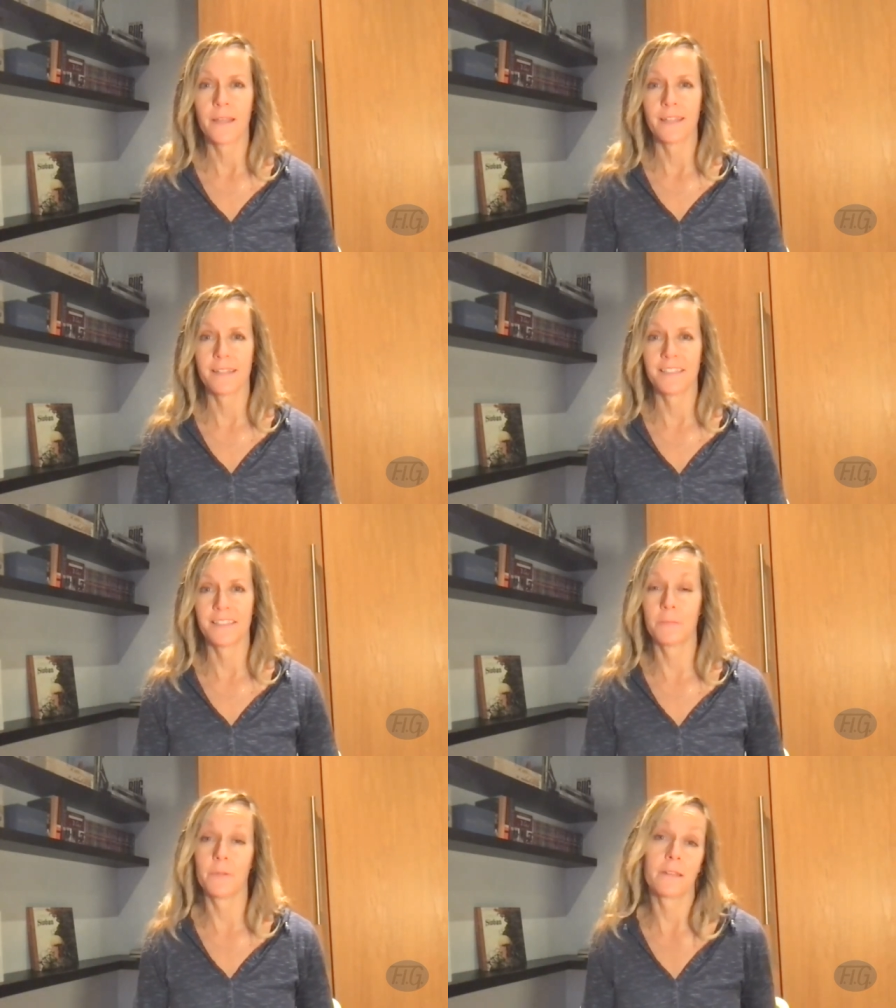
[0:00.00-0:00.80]
It
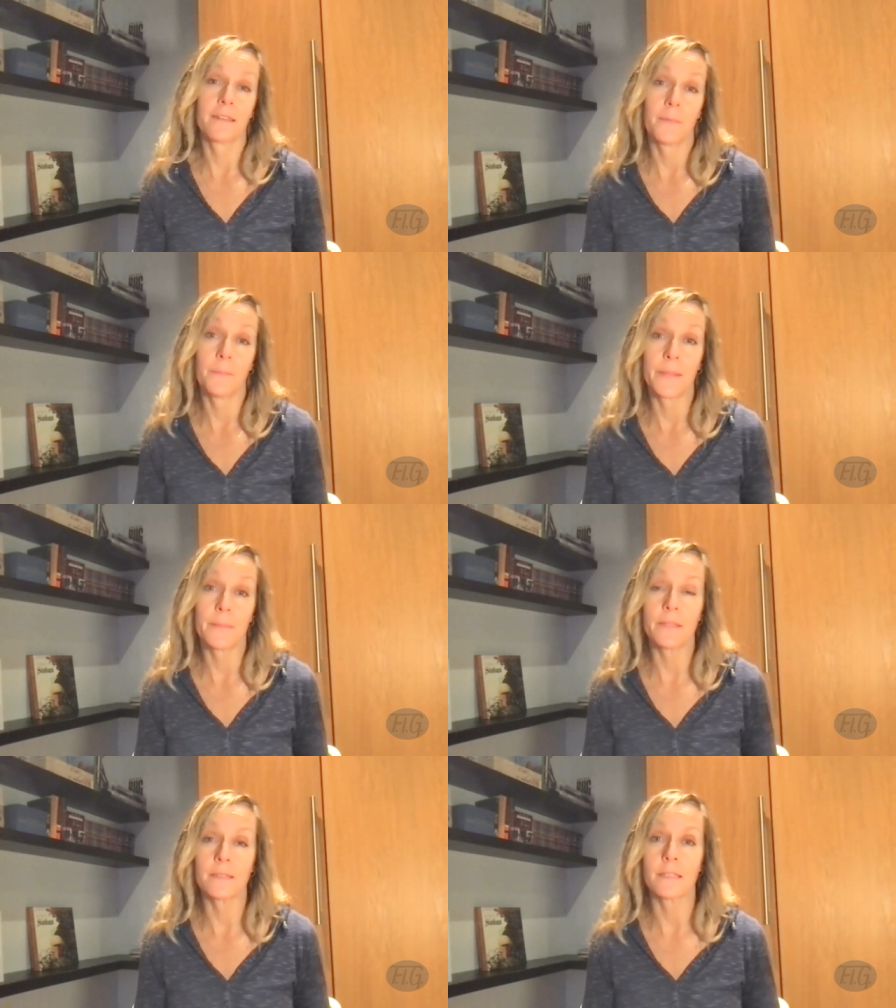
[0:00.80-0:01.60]
needs to be a
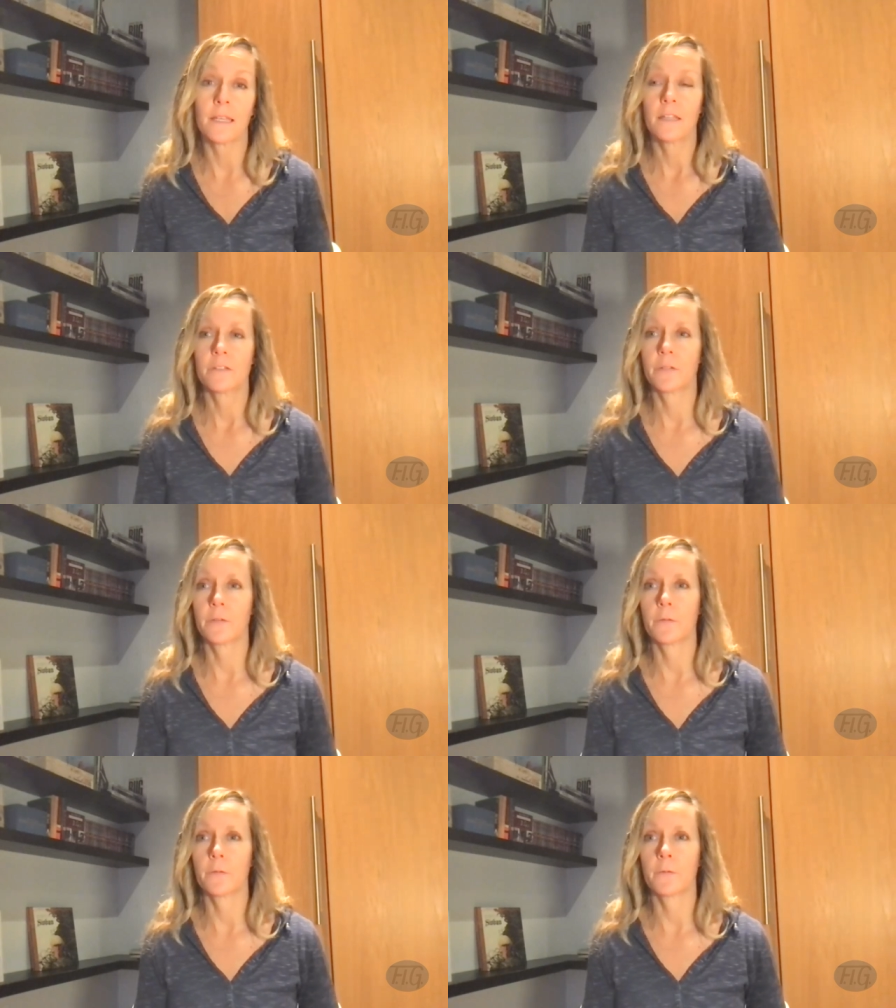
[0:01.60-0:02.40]
commitment
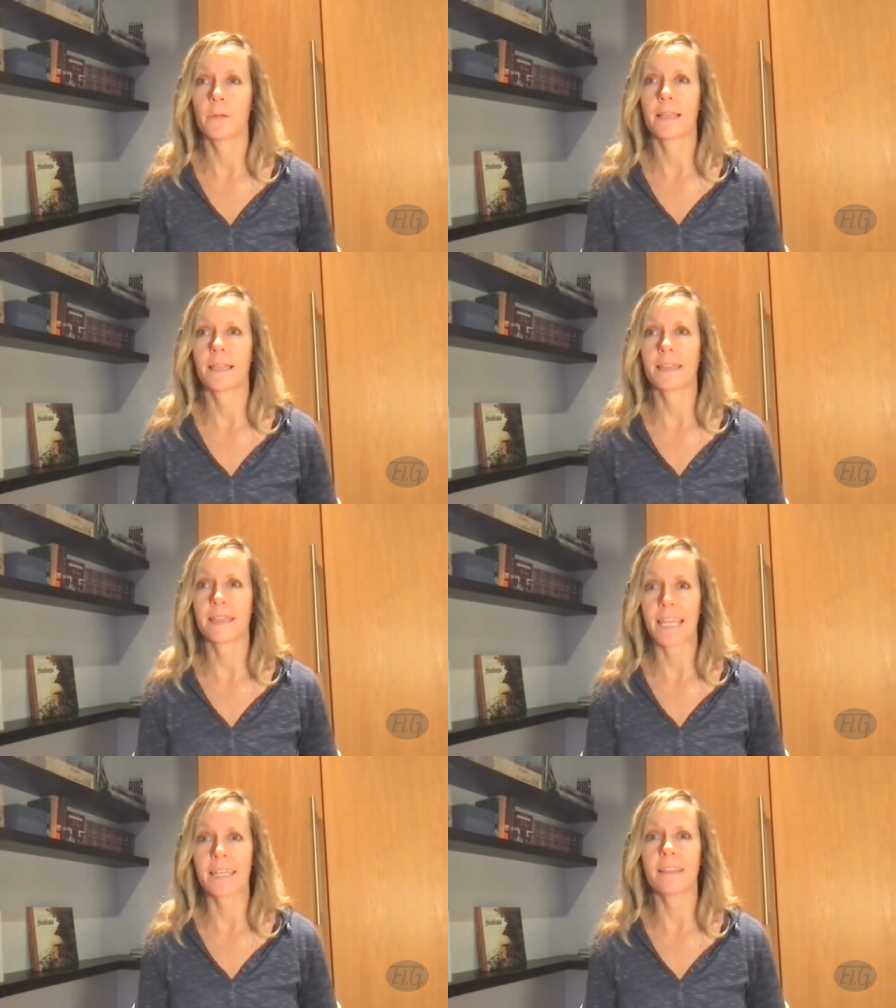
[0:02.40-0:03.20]
to
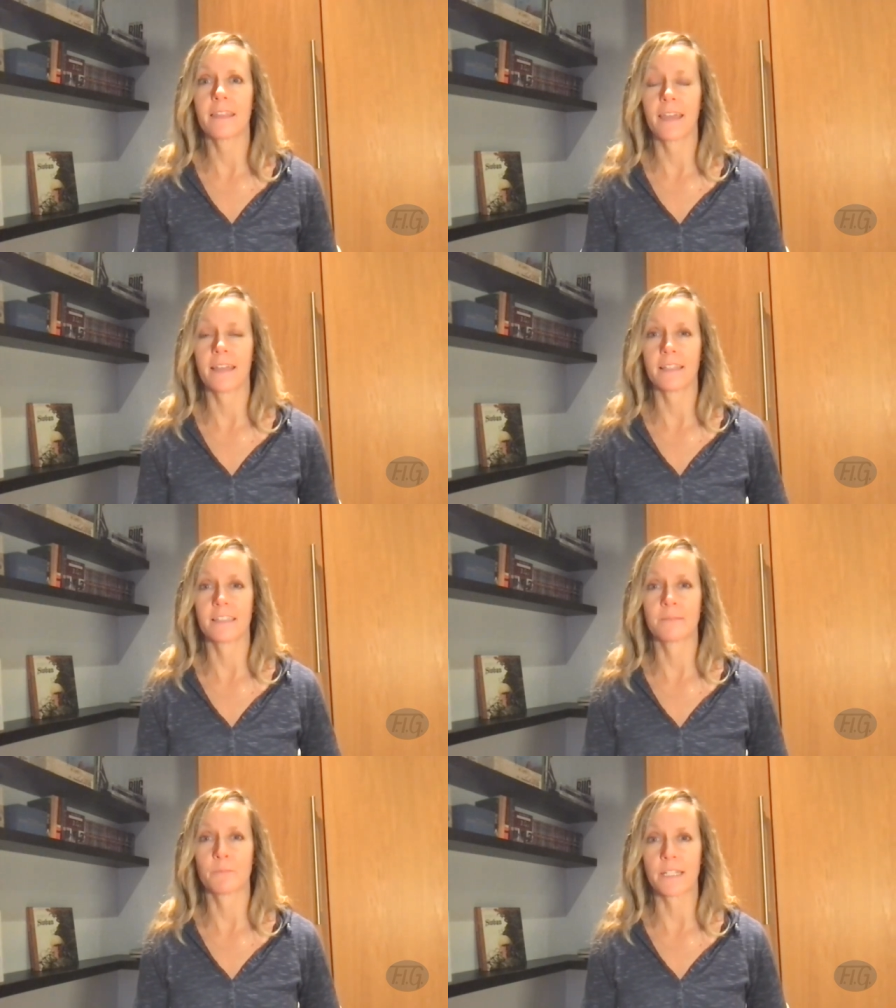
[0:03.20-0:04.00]
letting that
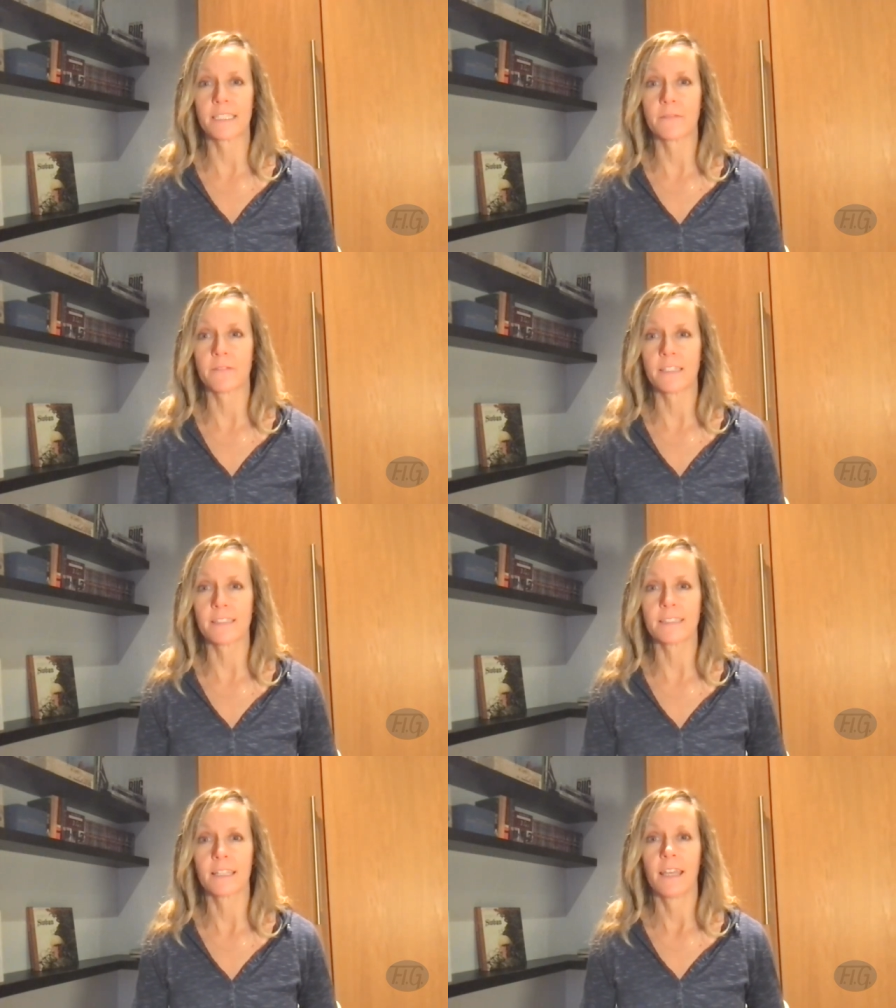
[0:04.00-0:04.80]
expressiveness
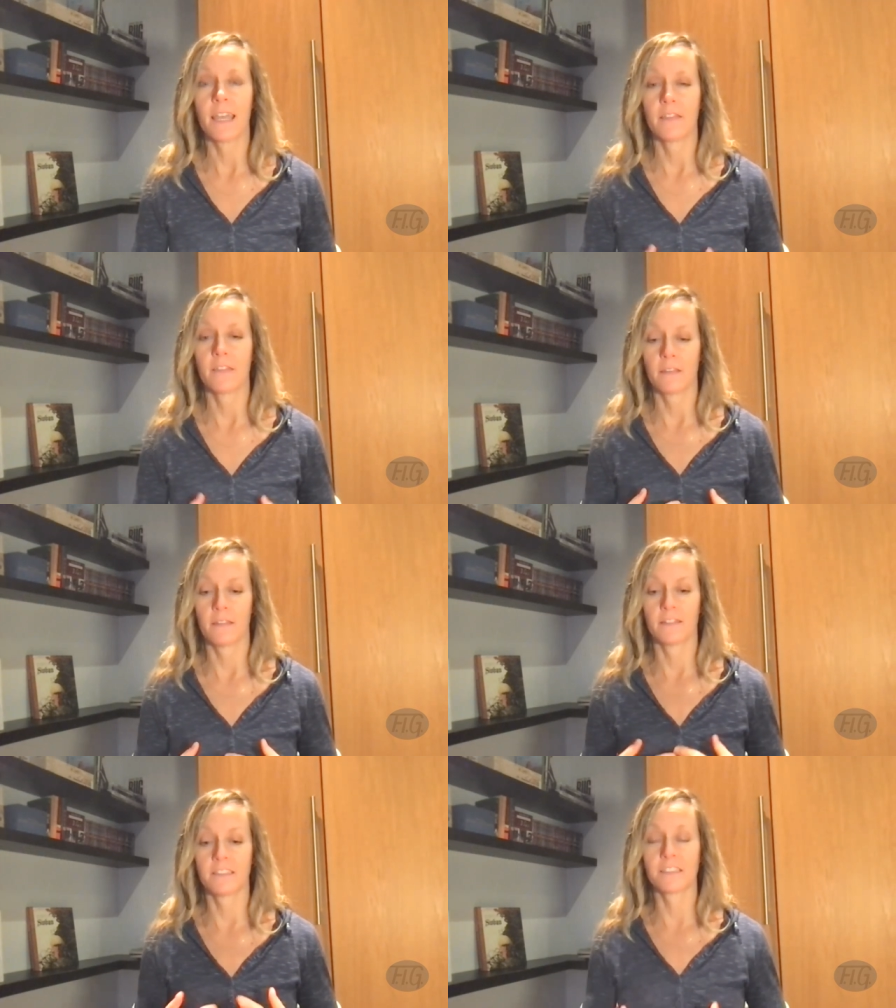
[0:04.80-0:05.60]
and the
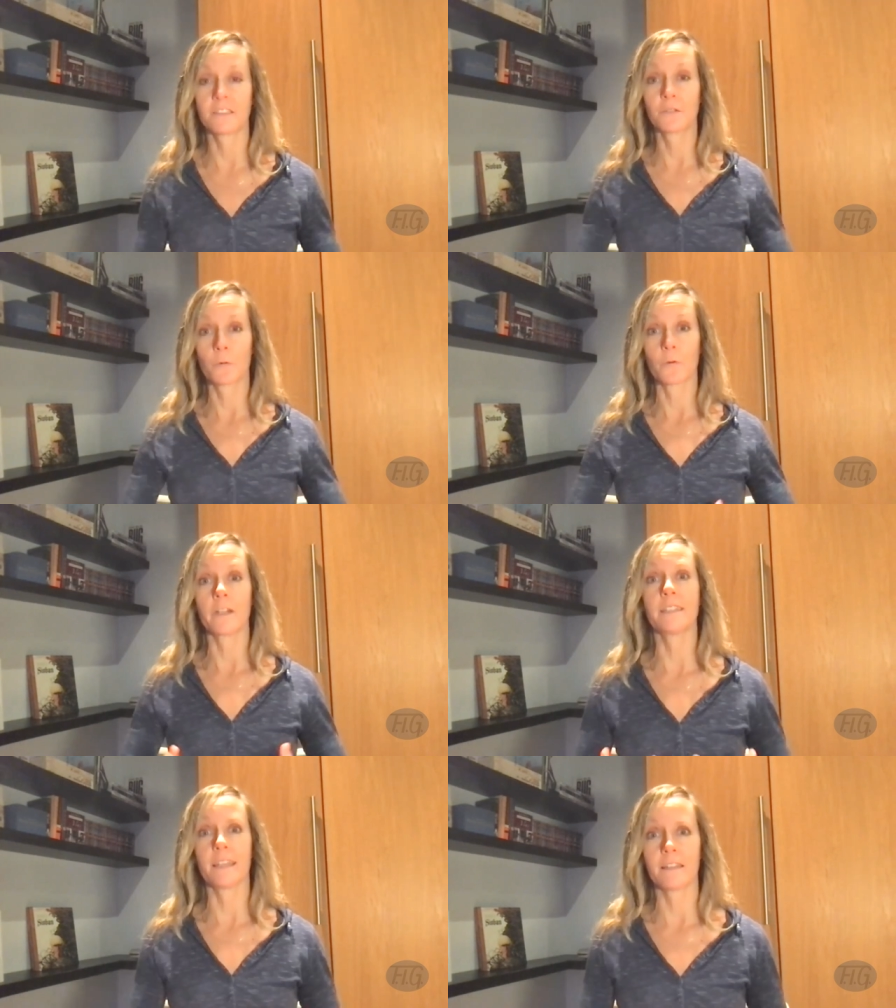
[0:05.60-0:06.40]

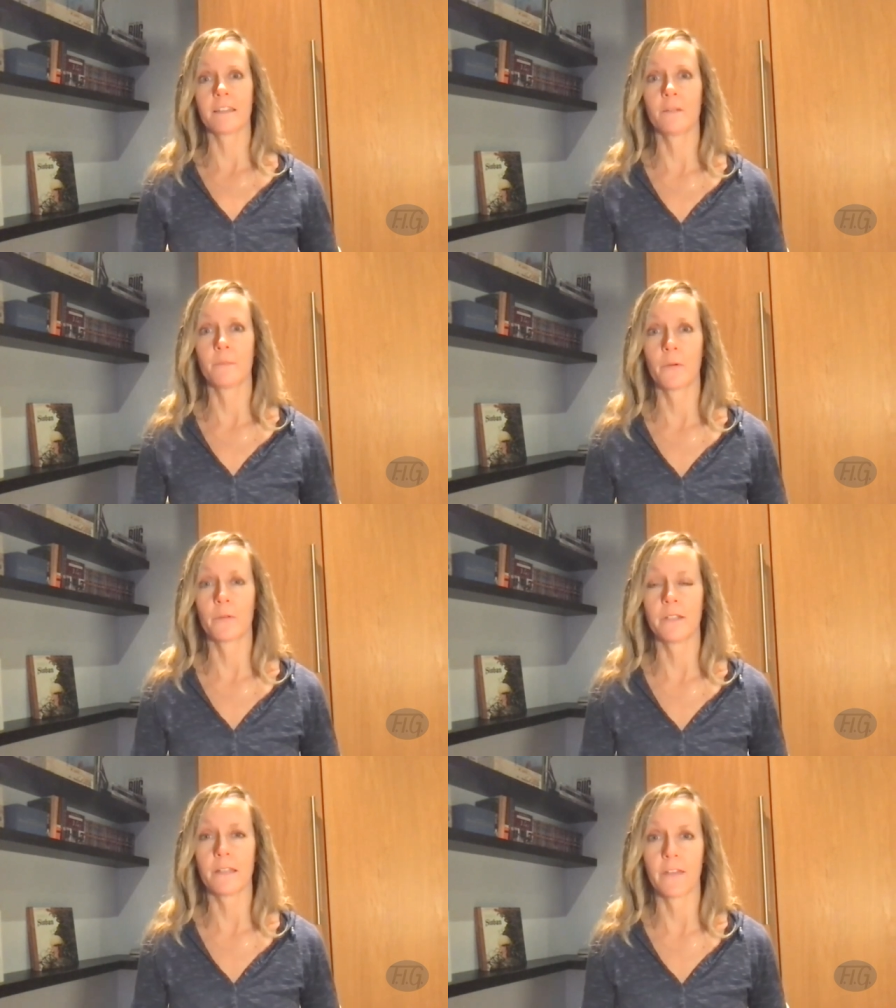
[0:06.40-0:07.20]
storytelling
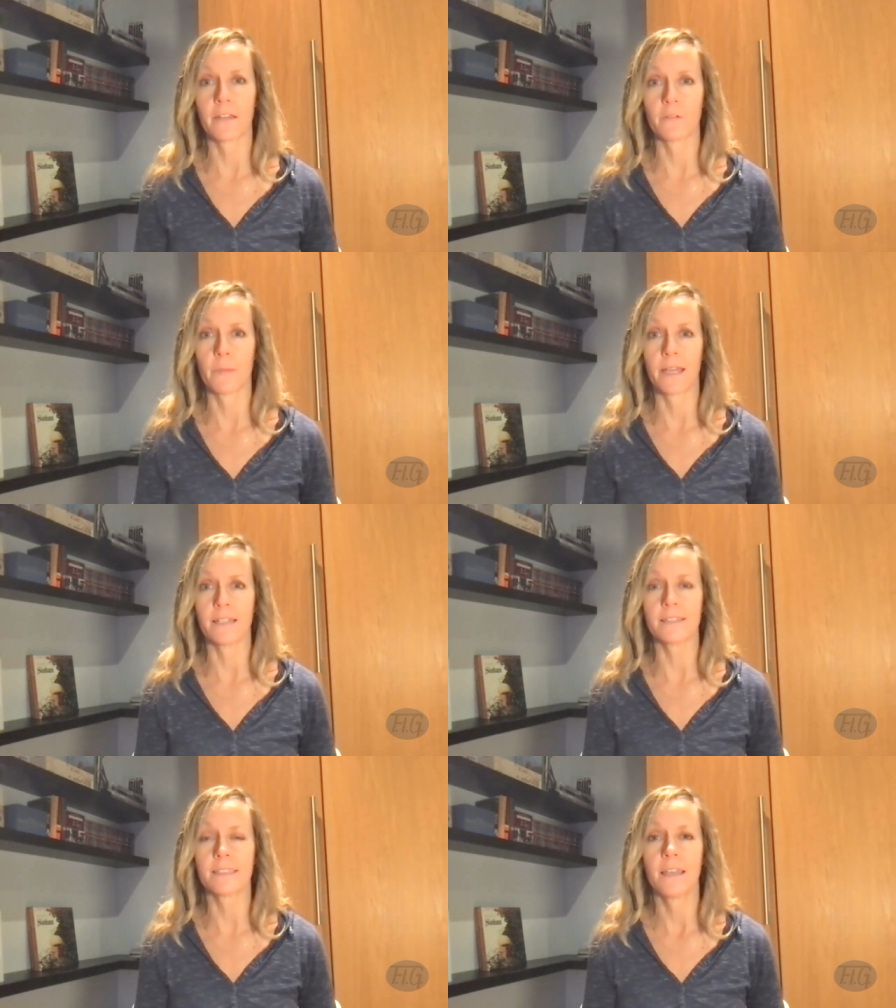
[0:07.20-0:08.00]
component of
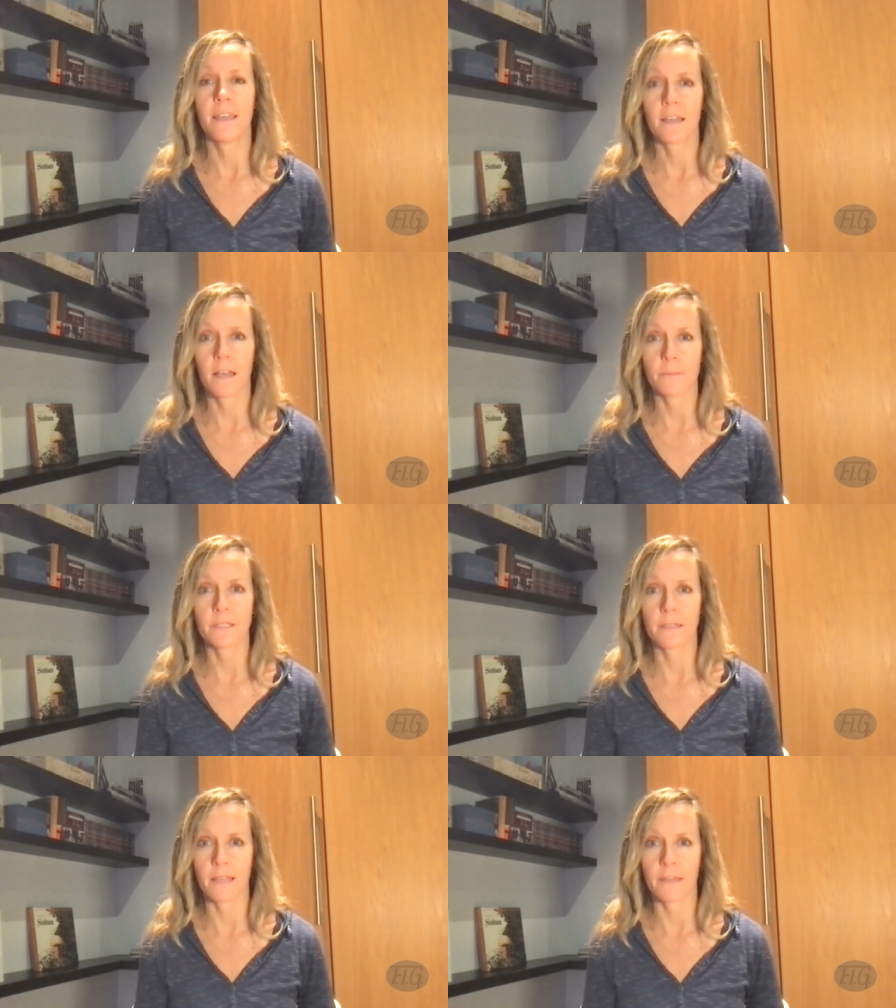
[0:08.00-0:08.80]
acrobatics come
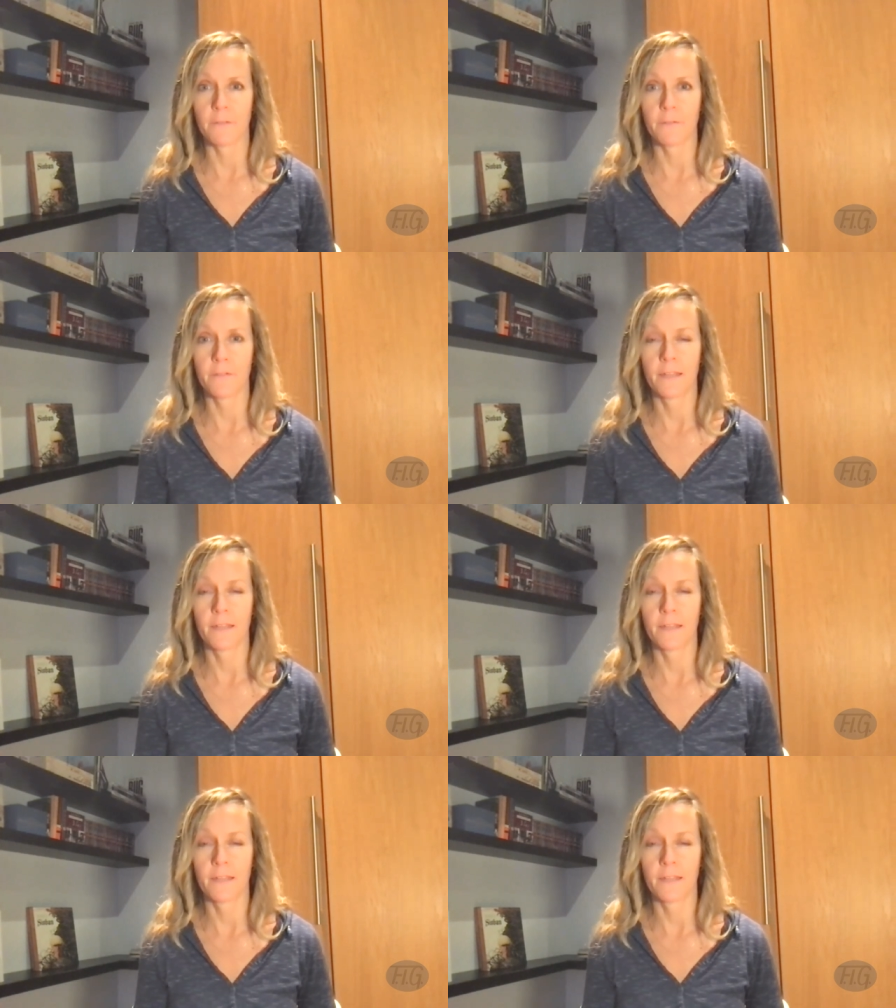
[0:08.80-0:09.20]
to life.